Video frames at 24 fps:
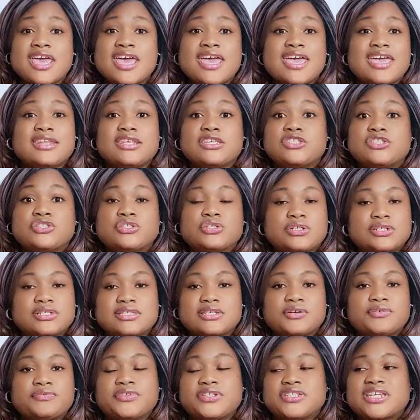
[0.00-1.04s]
It is not
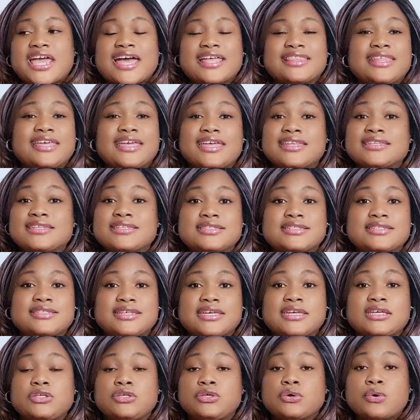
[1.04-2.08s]
selfish. At the end of the
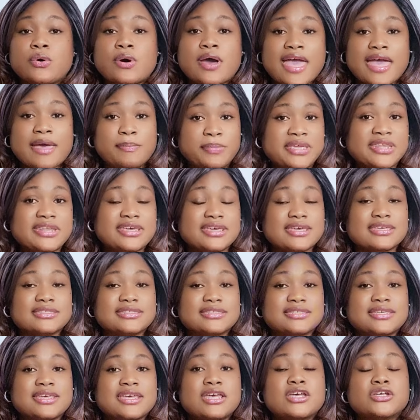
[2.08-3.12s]
day, your
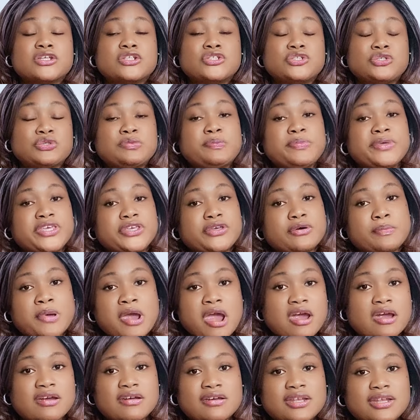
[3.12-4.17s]
happiness should be your
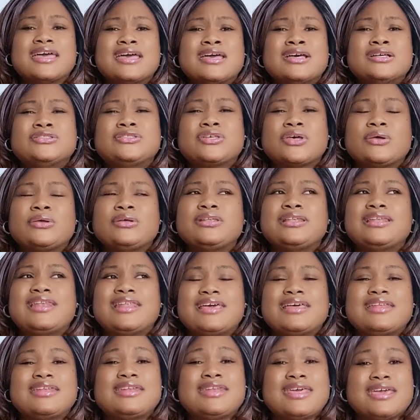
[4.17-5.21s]
priority. Don't
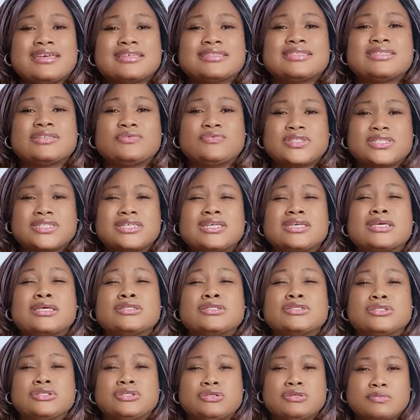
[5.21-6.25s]
let negativity
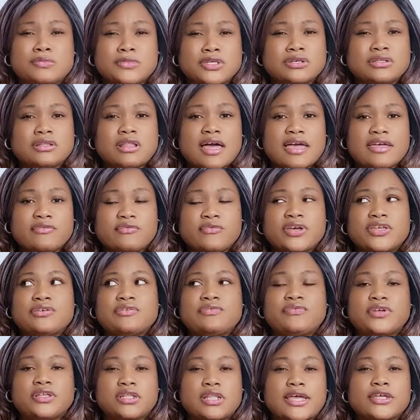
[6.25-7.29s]
consume your life where you
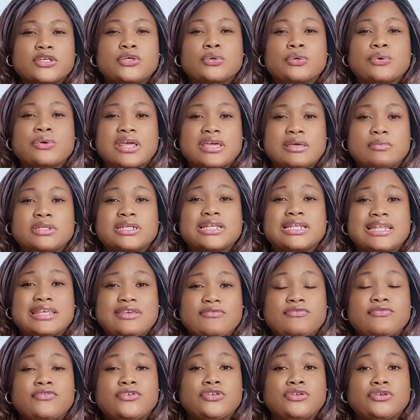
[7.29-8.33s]
feel like you're unable to live
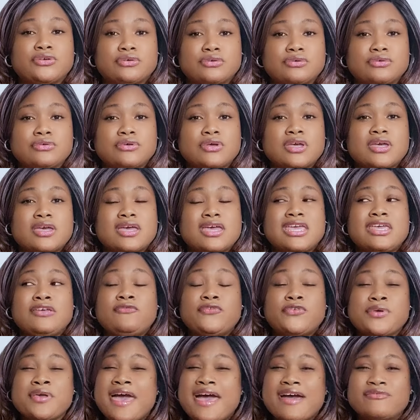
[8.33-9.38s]
for you. If
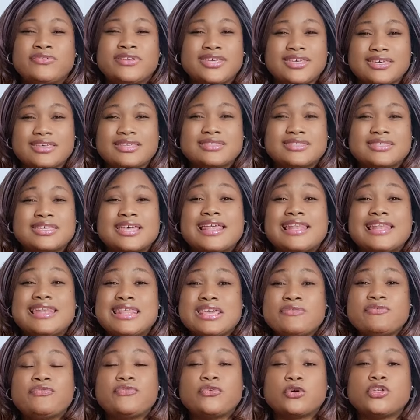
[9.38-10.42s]
you have kids,
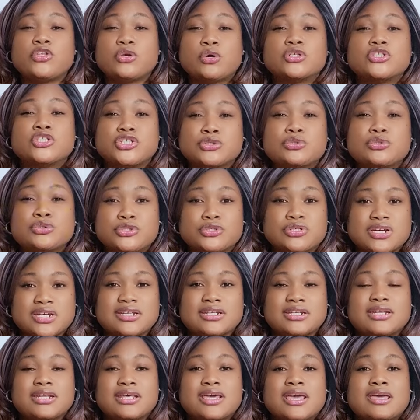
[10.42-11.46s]
live for your children.
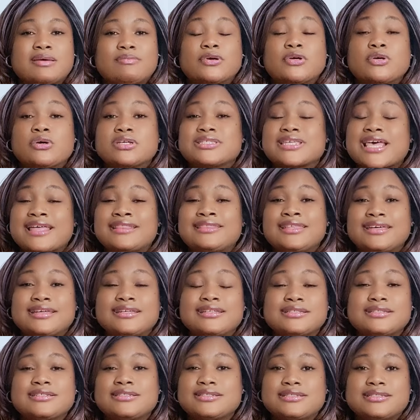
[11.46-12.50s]
Because at the
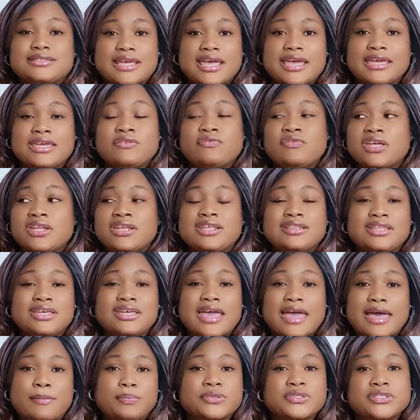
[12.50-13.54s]
end of the day, if anything
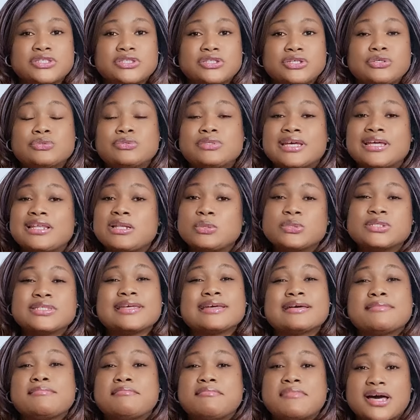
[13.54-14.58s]
happens to you, they're losing
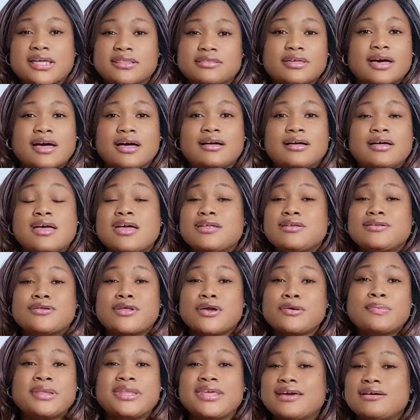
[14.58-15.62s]
a mother.
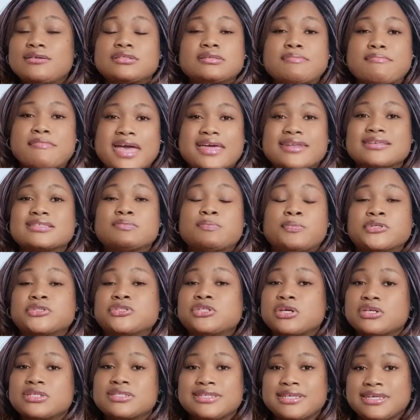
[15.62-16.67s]
Nobody else matters but
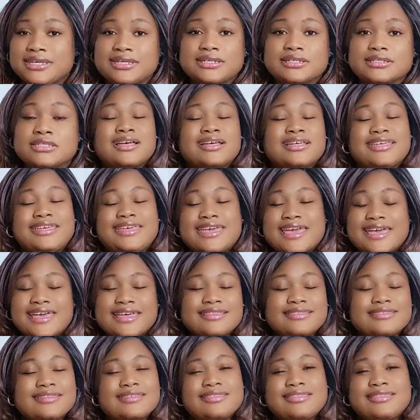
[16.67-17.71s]
those kids. Get
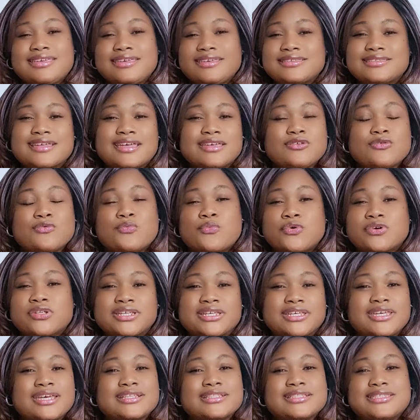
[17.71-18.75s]
the things that you want to
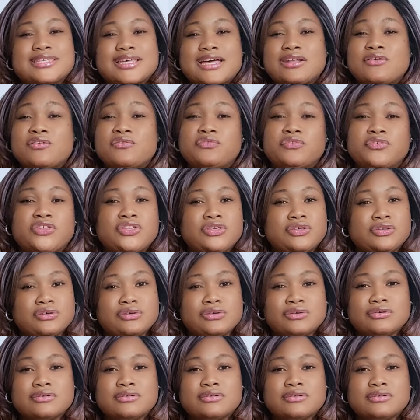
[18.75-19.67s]
get done for you.